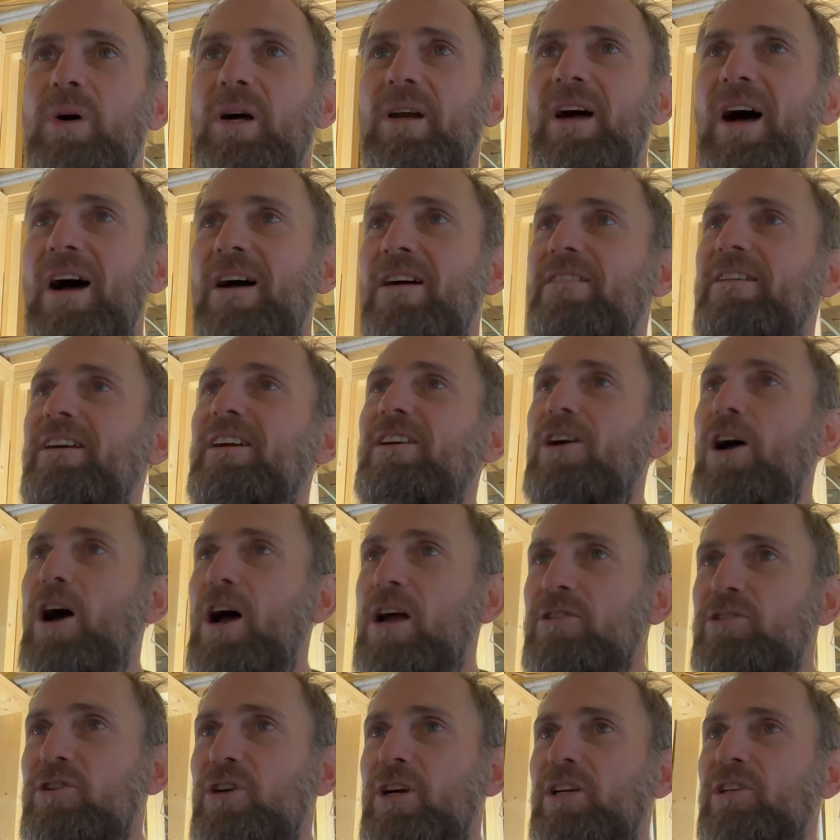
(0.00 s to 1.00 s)
hiring
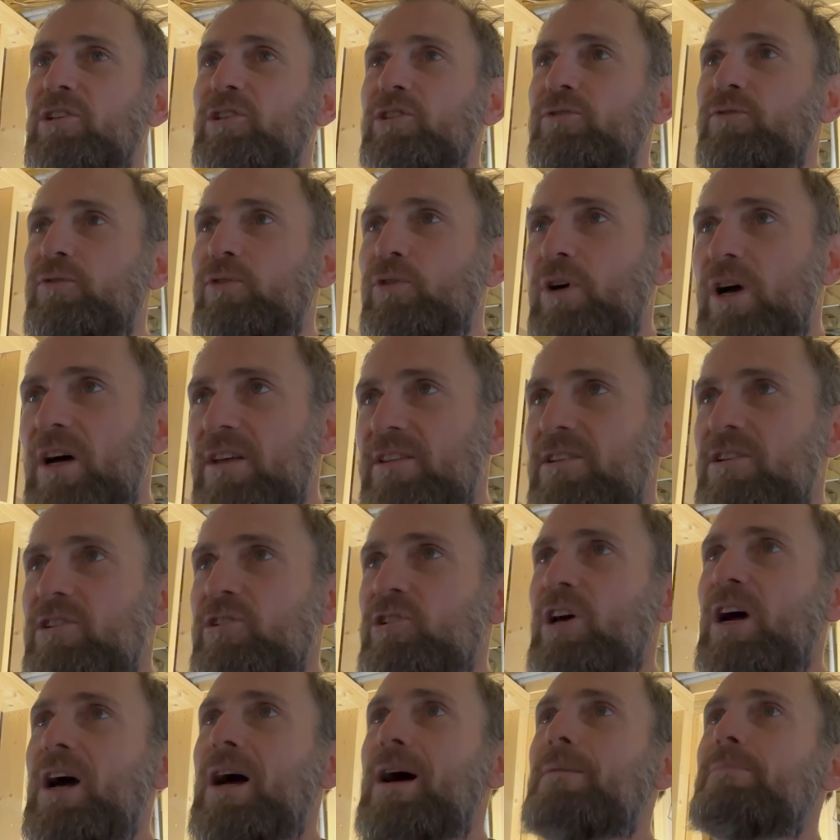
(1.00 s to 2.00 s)
contractors for other
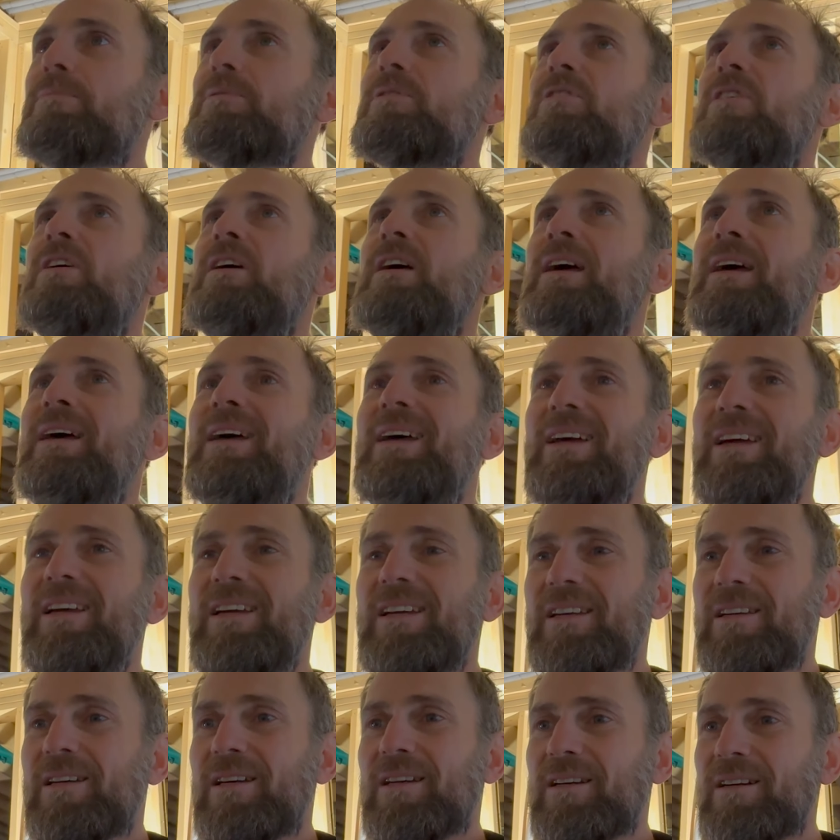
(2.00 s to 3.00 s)
jobs
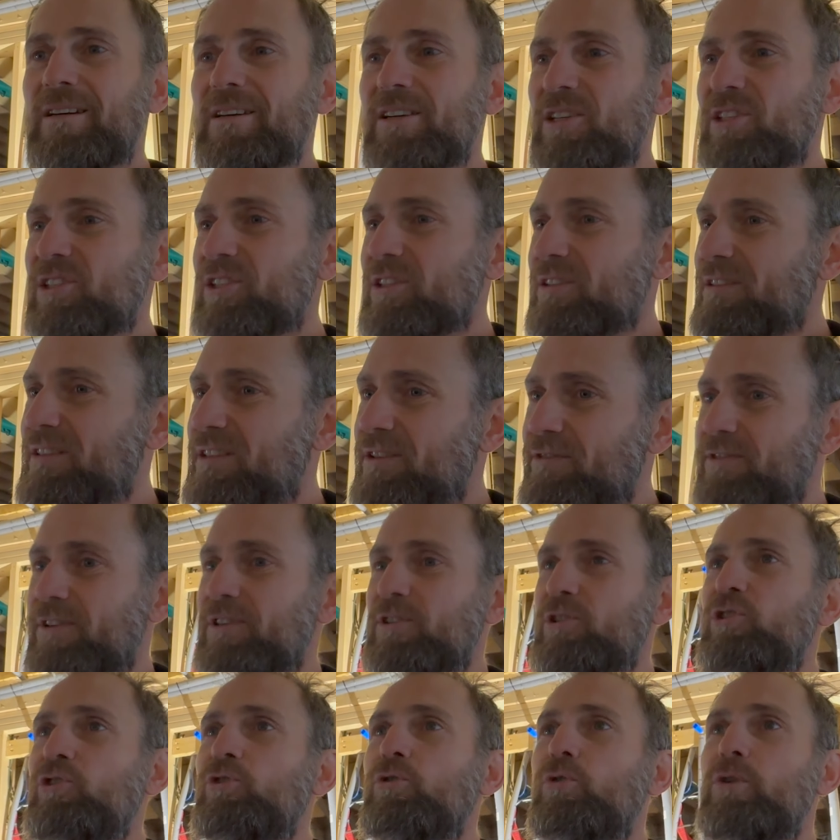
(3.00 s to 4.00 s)
is a different
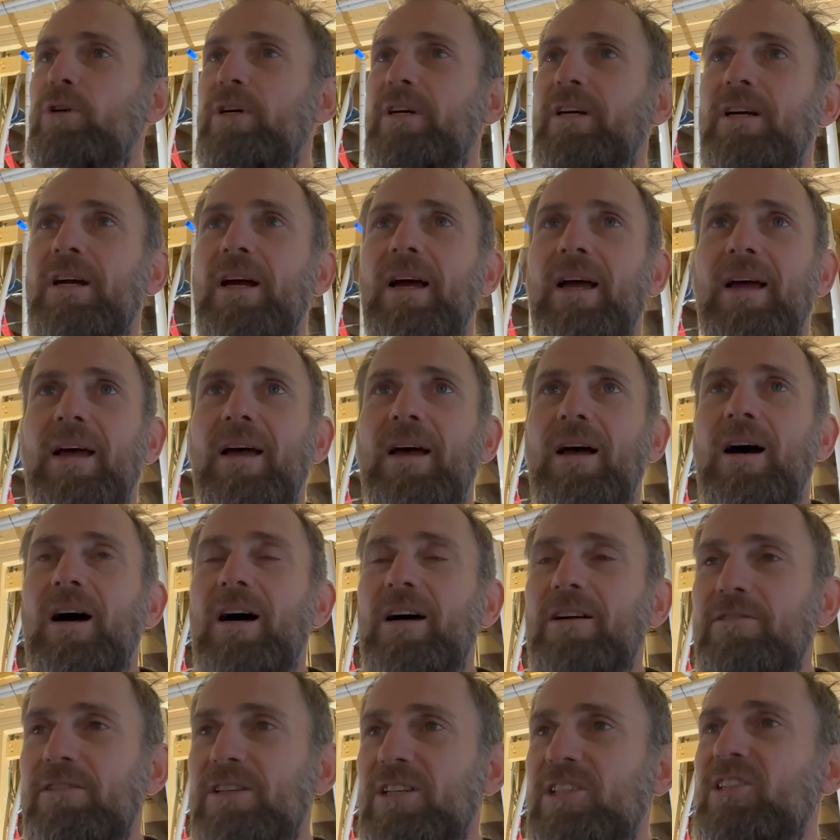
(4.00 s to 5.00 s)
story. I
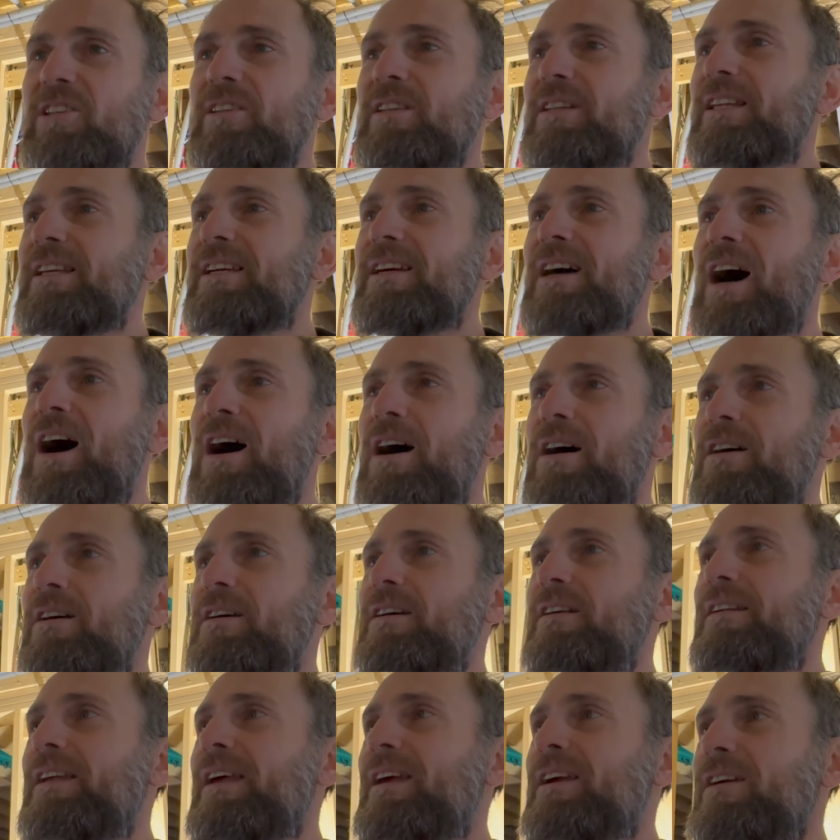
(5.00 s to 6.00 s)
recently
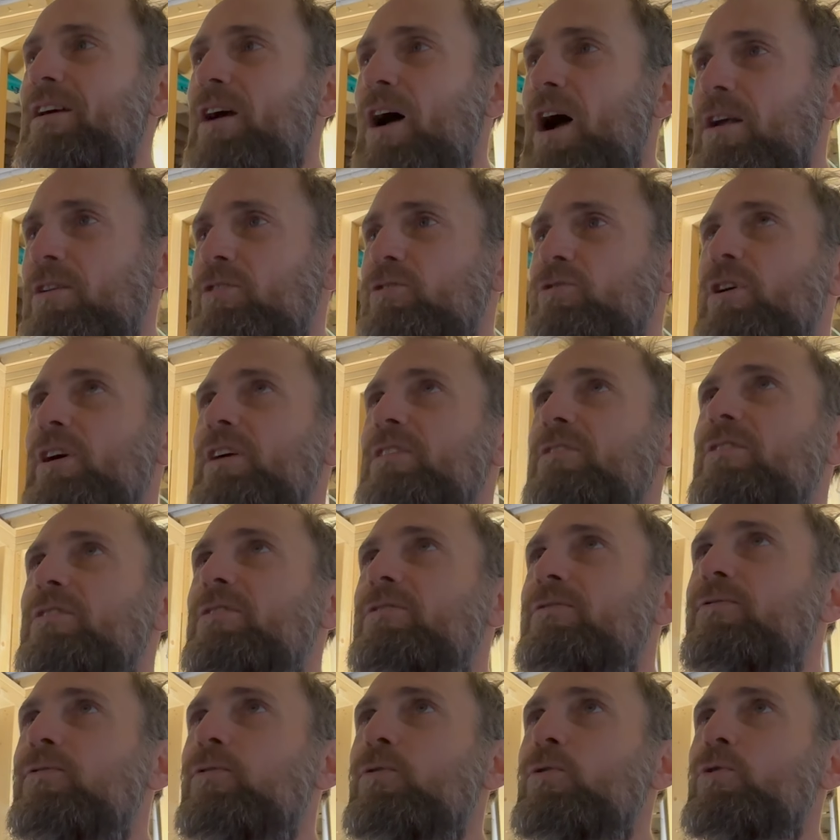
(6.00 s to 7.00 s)
hired a contractor
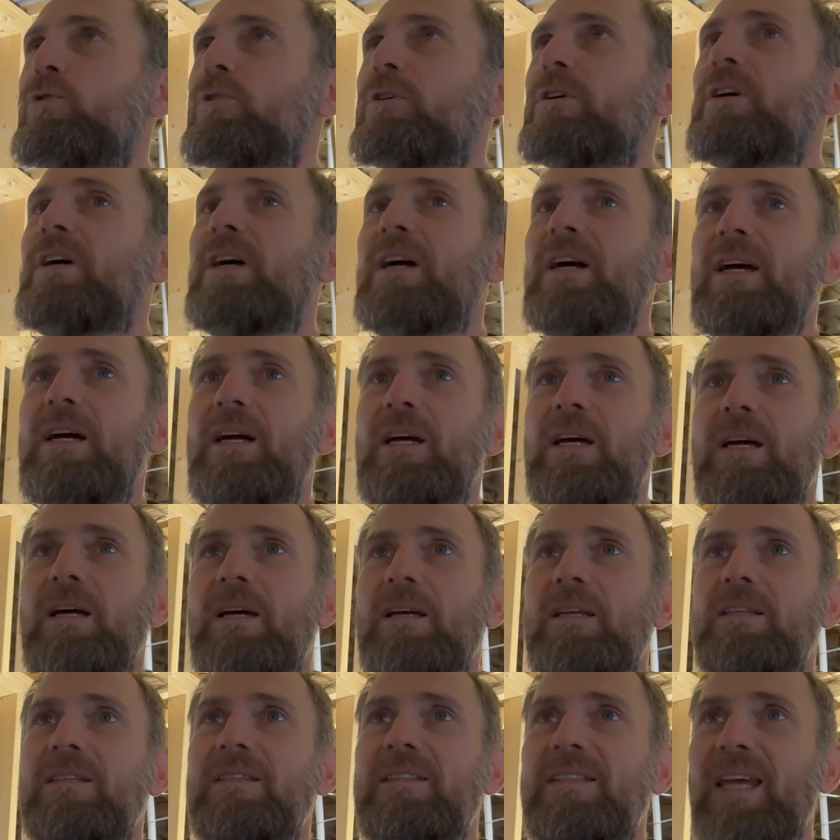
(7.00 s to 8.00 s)
for
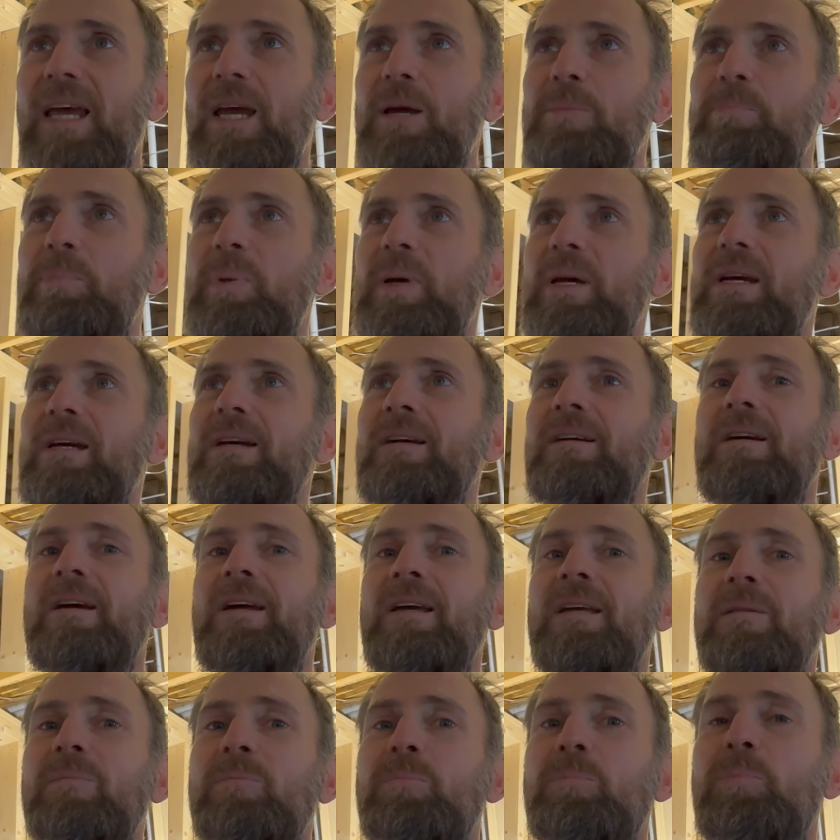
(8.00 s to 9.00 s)
taping
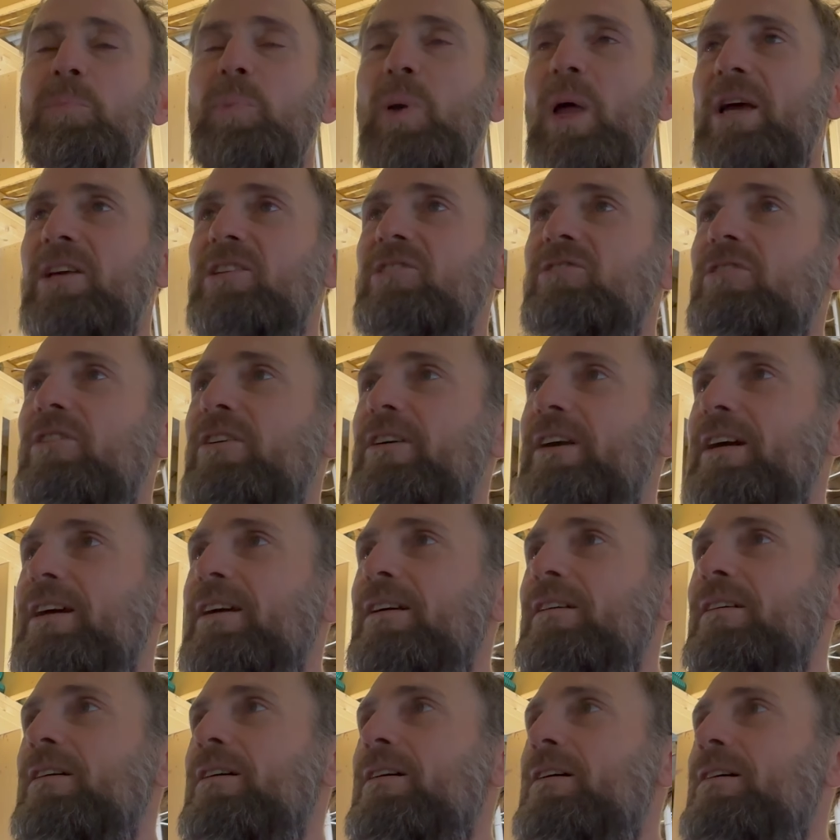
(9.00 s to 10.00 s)
and plastering